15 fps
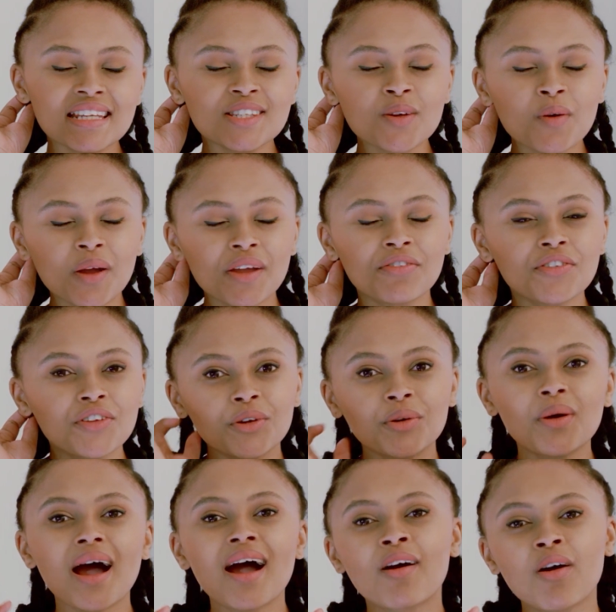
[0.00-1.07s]
so if
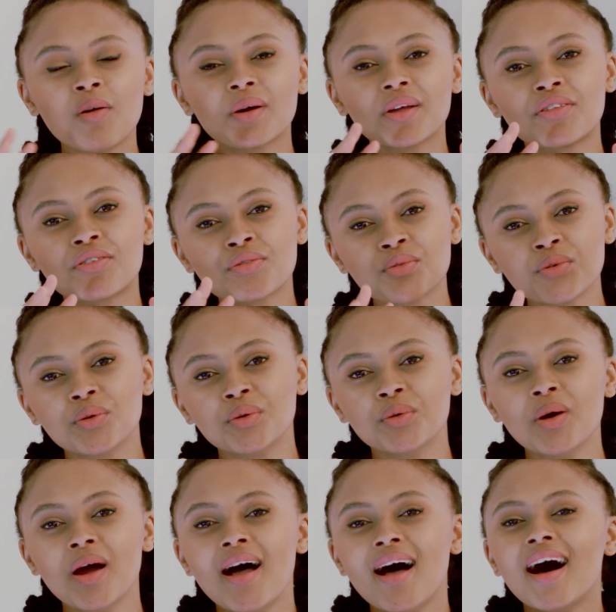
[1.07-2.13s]
you are going
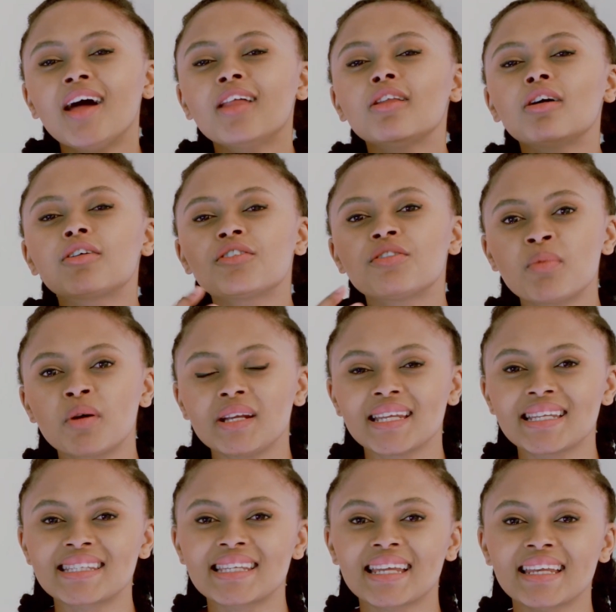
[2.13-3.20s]
through a lot of
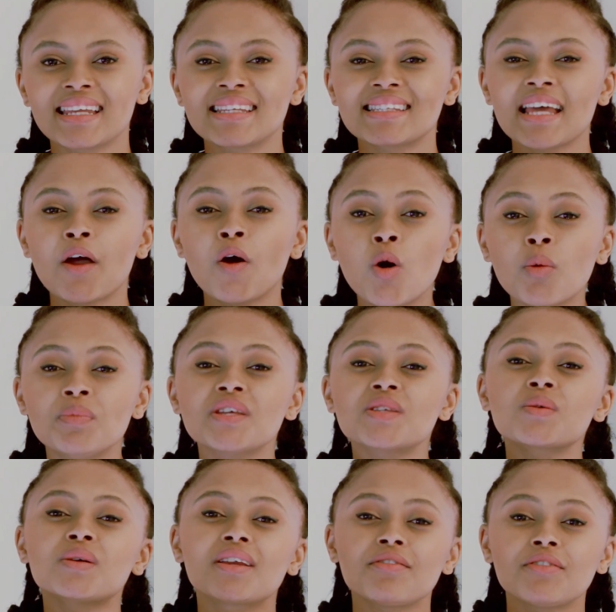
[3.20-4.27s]
morning sickness, I hope
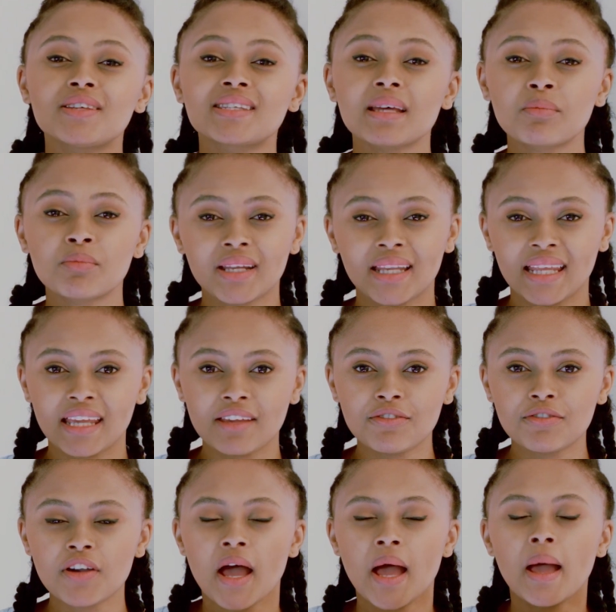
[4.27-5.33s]
this will give you some
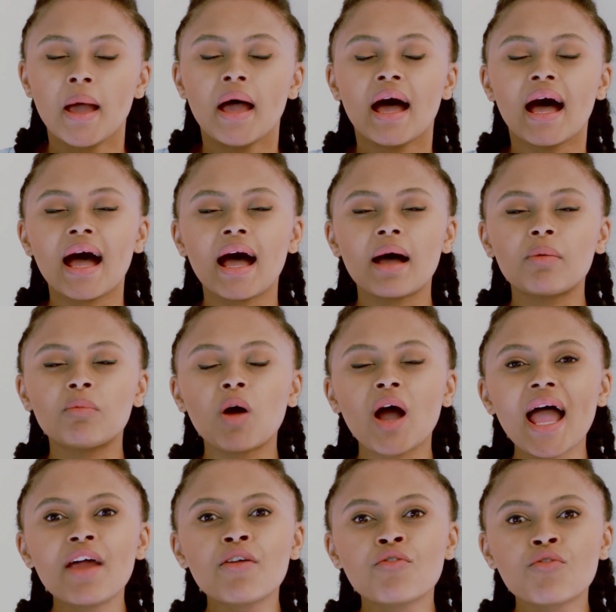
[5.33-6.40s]
relief.
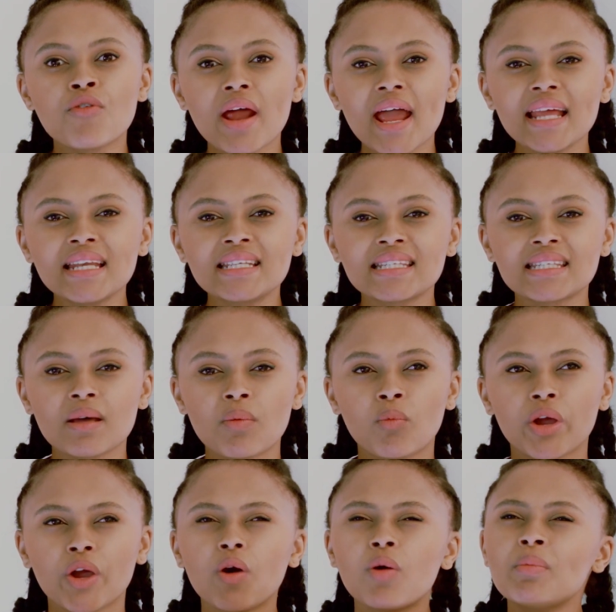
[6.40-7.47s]
I read
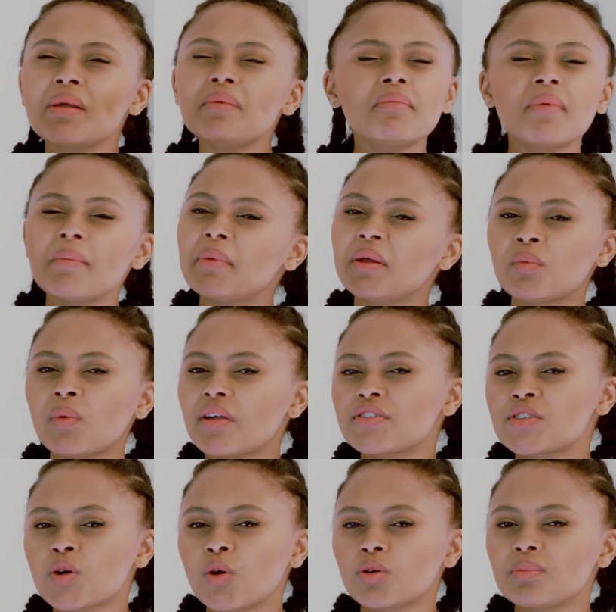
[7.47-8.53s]
somewhere, or maybe my midwife
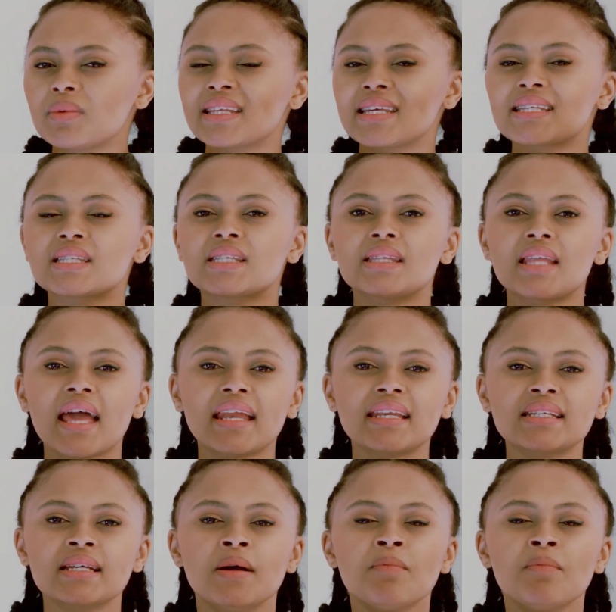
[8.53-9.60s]
told me this, that